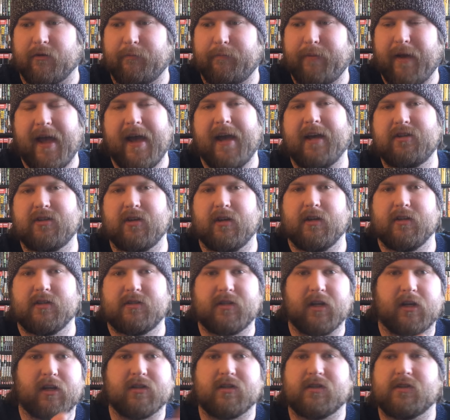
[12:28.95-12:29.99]
of passion is
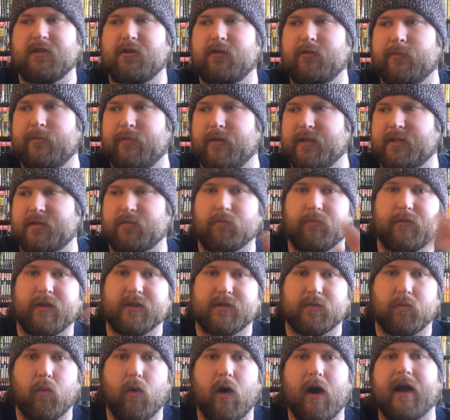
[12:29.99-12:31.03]
to consume
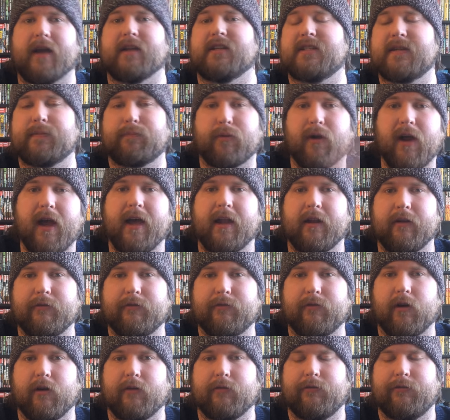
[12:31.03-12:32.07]
this wide spread
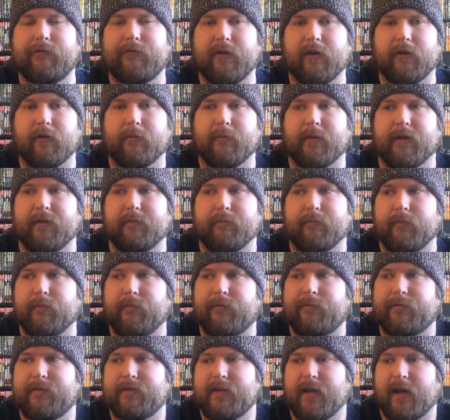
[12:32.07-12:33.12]
of film and
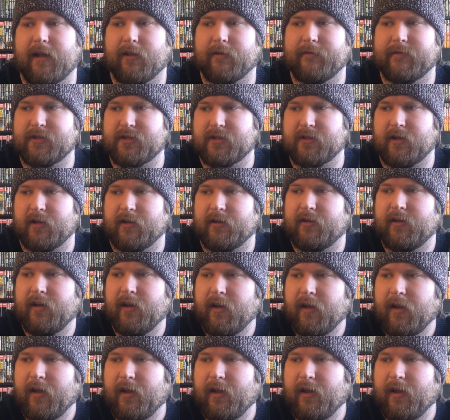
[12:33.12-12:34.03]
television and,